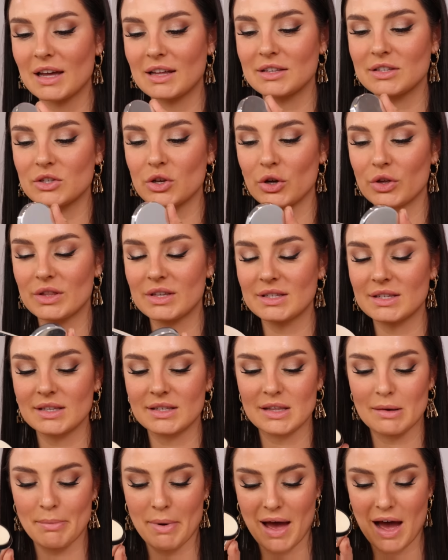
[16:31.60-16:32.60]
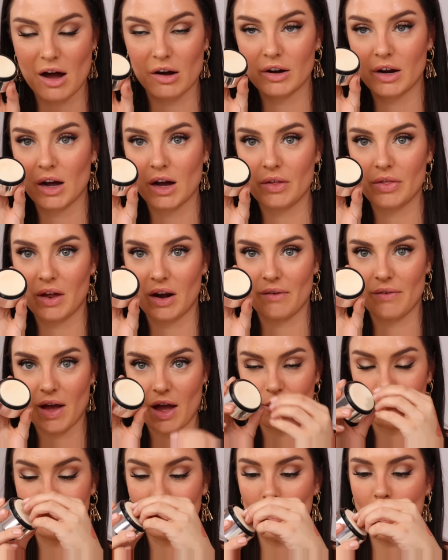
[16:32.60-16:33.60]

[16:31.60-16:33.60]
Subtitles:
And so this is the powder that I've had for